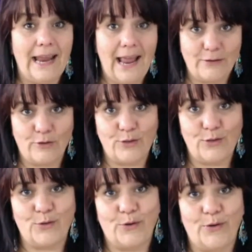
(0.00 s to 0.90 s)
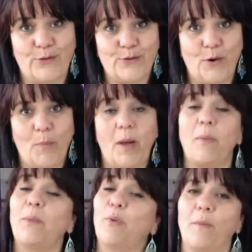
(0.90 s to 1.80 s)
extra tutorials crop
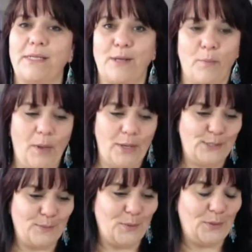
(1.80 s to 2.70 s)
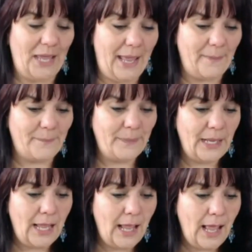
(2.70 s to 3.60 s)
up, I promise I'll post them on there.
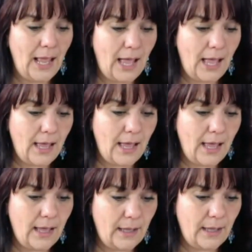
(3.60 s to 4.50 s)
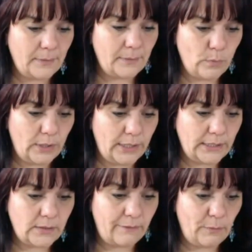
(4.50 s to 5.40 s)
Good morning
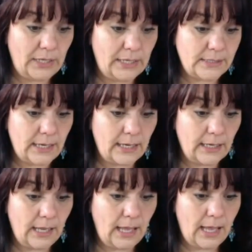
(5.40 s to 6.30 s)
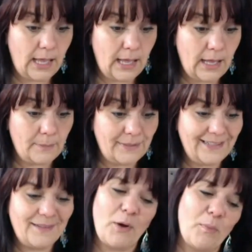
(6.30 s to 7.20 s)
to everybody who's saying,
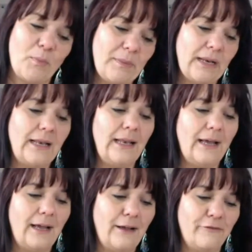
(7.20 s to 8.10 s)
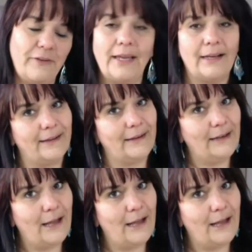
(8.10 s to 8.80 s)
people are loving